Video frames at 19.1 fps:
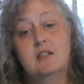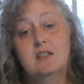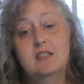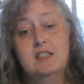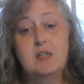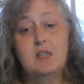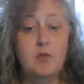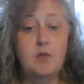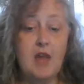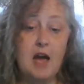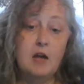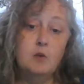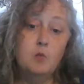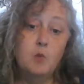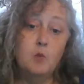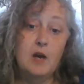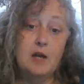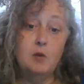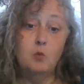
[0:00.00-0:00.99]
so that
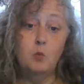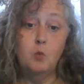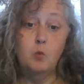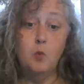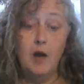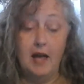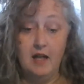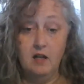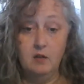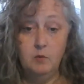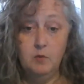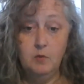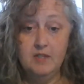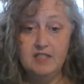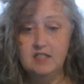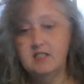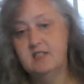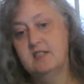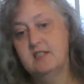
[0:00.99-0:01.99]
went well. We
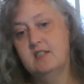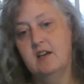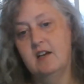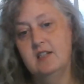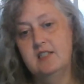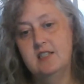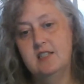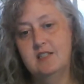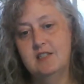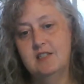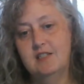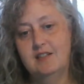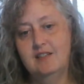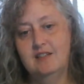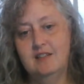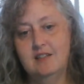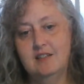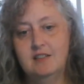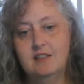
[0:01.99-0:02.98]
discussed
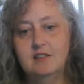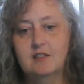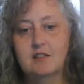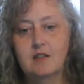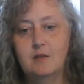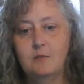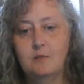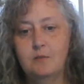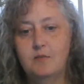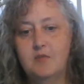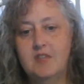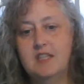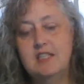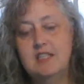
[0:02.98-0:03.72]
the